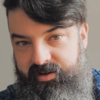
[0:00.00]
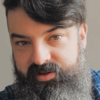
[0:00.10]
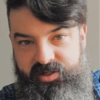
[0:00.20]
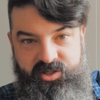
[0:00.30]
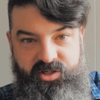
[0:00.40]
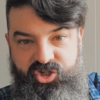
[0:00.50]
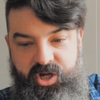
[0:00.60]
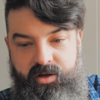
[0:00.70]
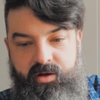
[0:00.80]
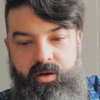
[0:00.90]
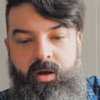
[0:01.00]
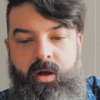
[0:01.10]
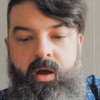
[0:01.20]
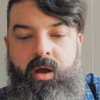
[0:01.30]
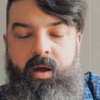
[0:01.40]
else is just shadow,
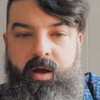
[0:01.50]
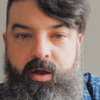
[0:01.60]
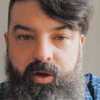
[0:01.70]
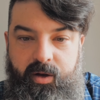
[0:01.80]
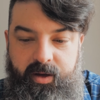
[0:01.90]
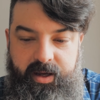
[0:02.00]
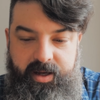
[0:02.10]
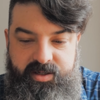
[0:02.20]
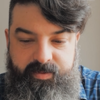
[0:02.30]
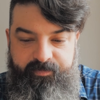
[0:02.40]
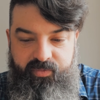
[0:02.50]
you're going to get